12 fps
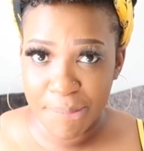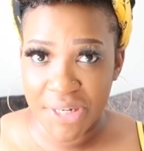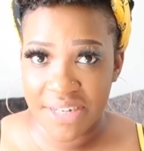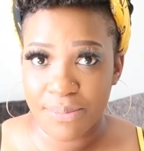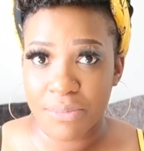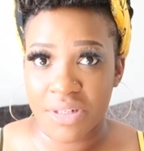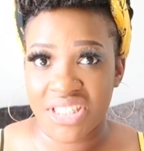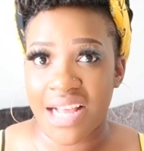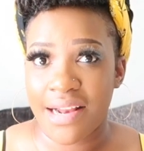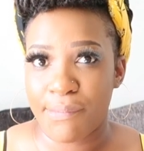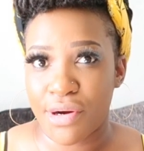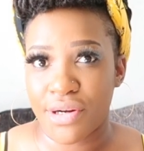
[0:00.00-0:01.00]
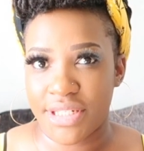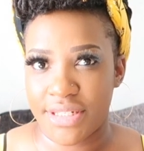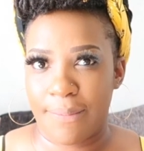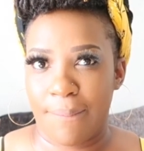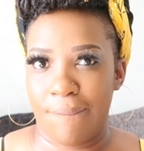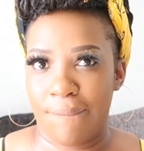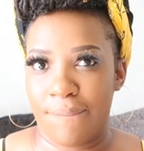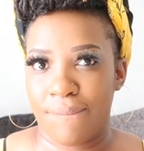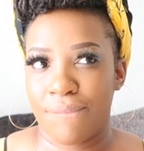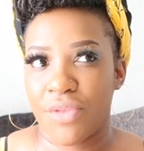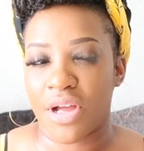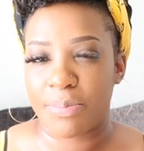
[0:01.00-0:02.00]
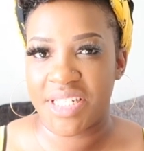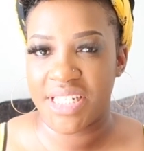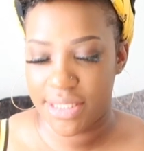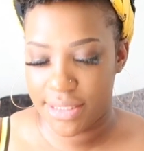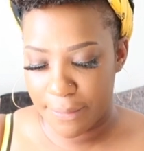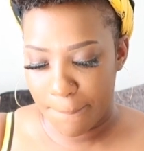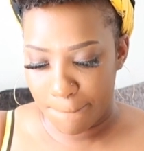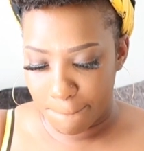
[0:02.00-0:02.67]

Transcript: But childbirth tops it.